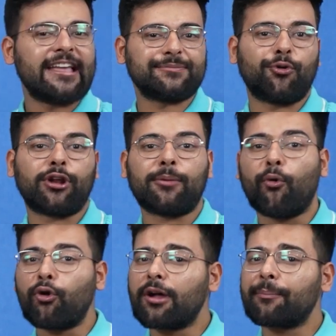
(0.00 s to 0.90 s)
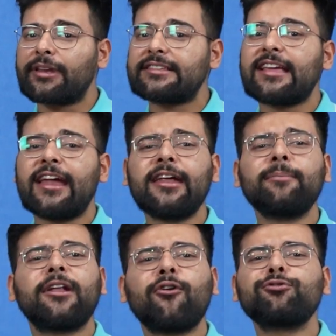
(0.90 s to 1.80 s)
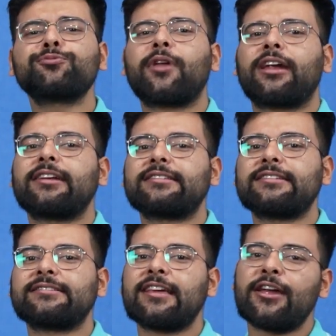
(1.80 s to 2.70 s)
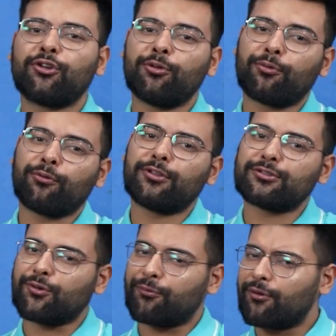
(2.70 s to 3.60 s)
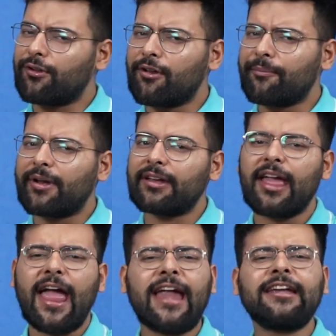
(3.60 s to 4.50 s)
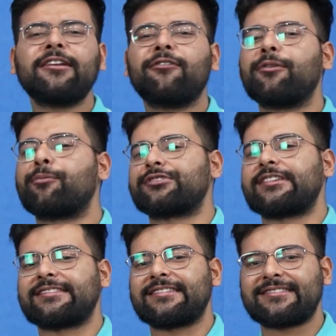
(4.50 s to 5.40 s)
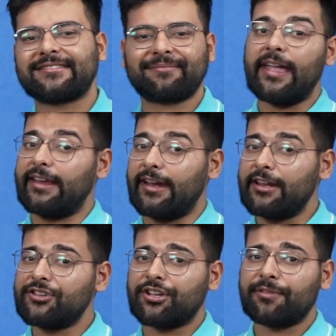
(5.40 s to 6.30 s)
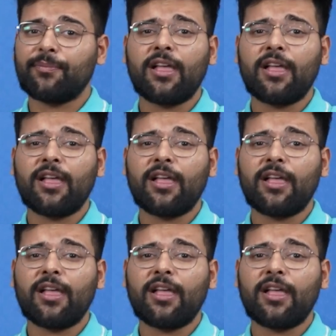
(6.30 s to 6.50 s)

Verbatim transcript: as more and more companies adapt DevOps practices to improve their software development and delivery processes. In addition,